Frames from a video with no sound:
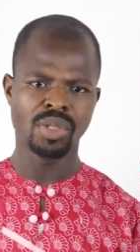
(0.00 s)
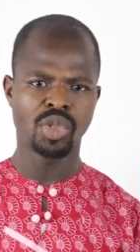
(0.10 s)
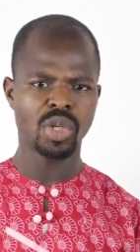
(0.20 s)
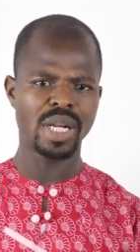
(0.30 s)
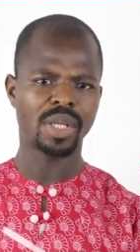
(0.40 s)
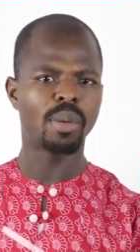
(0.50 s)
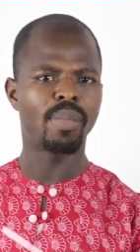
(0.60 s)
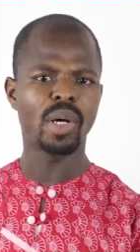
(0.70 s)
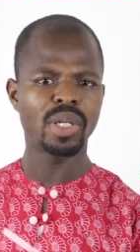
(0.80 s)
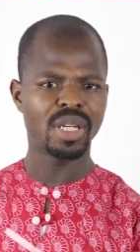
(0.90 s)
just like a
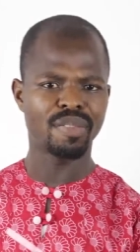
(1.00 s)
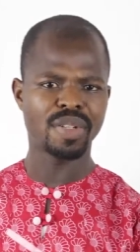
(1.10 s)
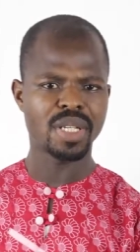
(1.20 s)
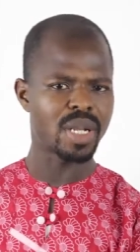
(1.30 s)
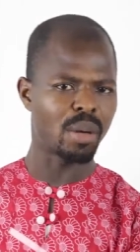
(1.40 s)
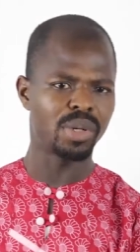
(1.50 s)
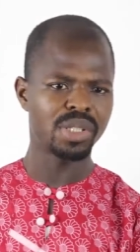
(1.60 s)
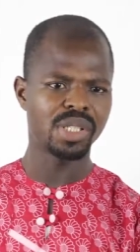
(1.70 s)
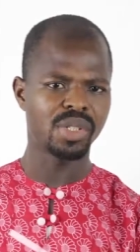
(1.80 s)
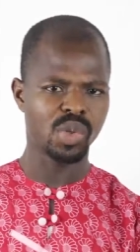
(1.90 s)
biology and physics
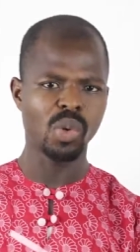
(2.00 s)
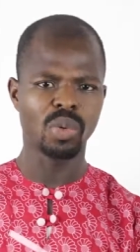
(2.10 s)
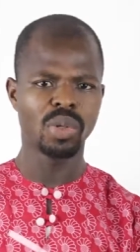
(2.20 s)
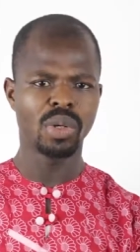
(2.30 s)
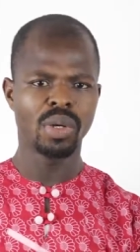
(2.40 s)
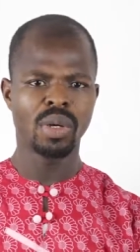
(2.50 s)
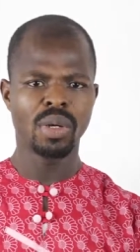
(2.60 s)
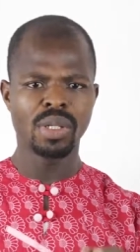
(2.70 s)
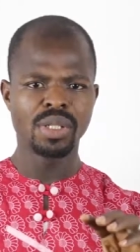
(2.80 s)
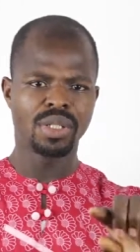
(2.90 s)
laboratory in school.
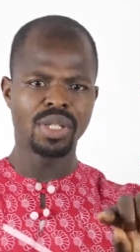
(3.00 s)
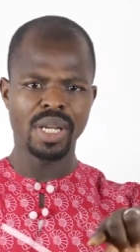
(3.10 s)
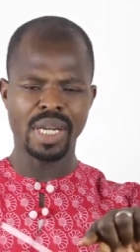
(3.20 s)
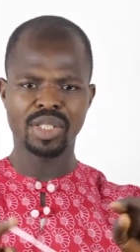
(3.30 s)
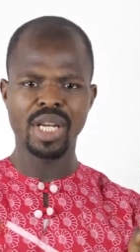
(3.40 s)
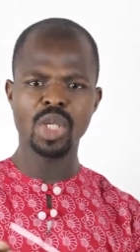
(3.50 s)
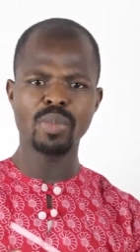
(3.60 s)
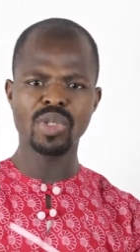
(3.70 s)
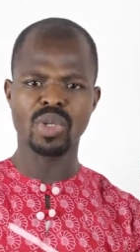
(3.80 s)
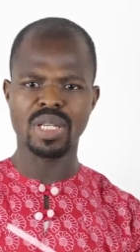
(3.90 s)
The entire
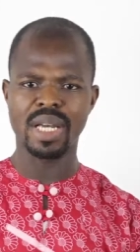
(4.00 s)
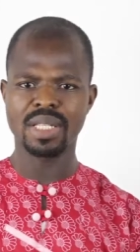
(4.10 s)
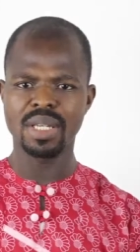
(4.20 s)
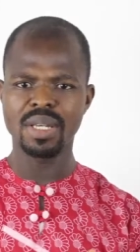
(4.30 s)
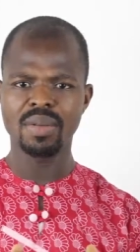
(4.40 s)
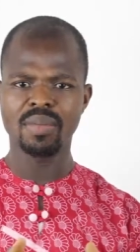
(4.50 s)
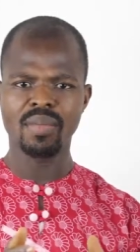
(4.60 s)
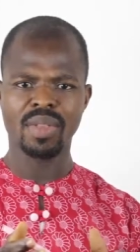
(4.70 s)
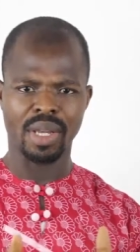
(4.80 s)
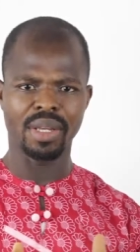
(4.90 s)
human society
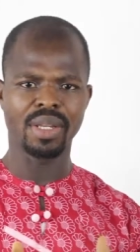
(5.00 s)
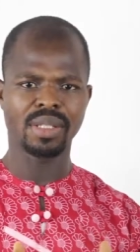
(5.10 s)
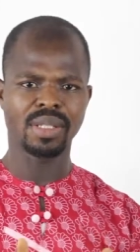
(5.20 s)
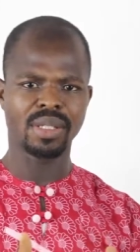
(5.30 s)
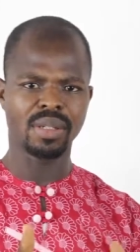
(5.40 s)
is